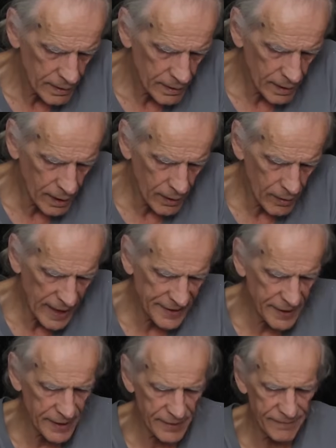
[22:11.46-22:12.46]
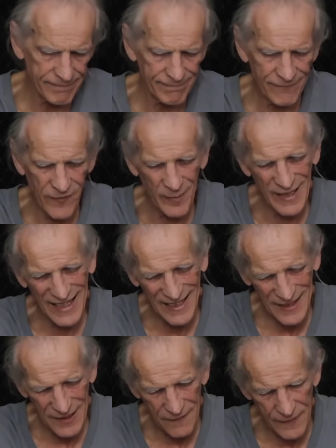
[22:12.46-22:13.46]
So for me,
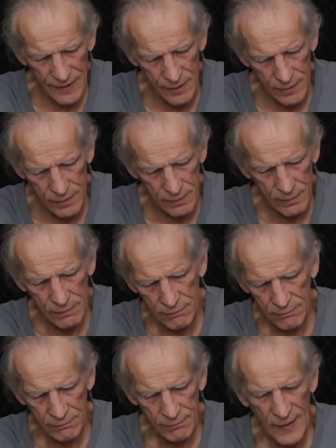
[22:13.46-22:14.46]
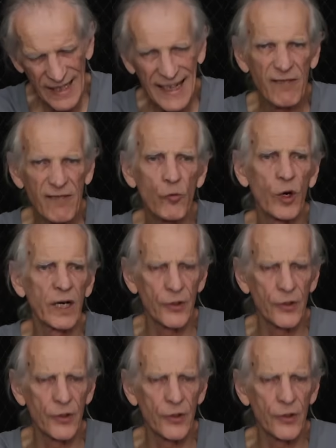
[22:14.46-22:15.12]
I just feel like I have more